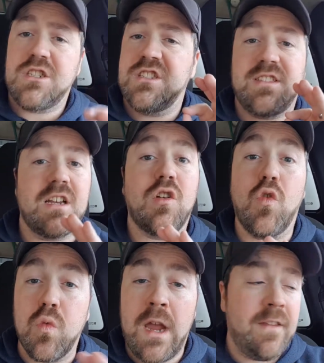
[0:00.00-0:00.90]
She said,
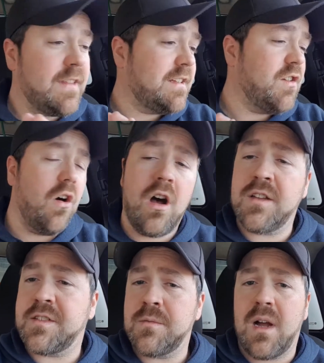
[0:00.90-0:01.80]
great, that's
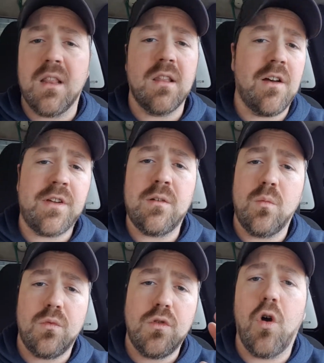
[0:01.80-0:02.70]
awesome. I love it.
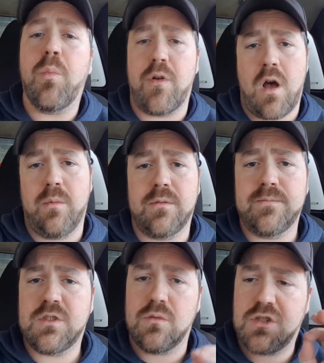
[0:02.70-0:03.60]
No problem.
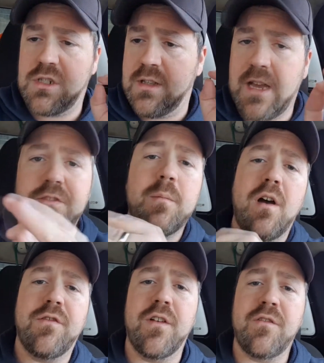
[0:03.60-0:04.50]
So she left them
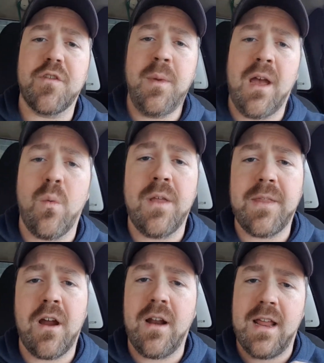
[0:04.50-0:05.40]
out front for me. I went
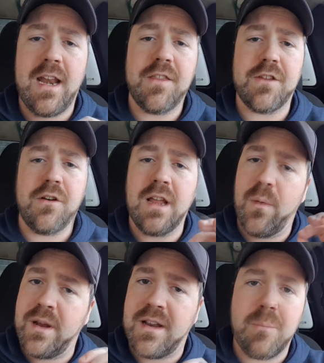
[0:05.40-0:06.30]
there and at 8:30 I
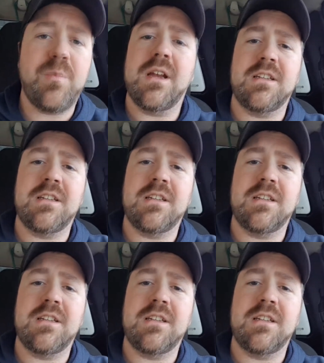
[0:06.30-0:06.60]
went and I picked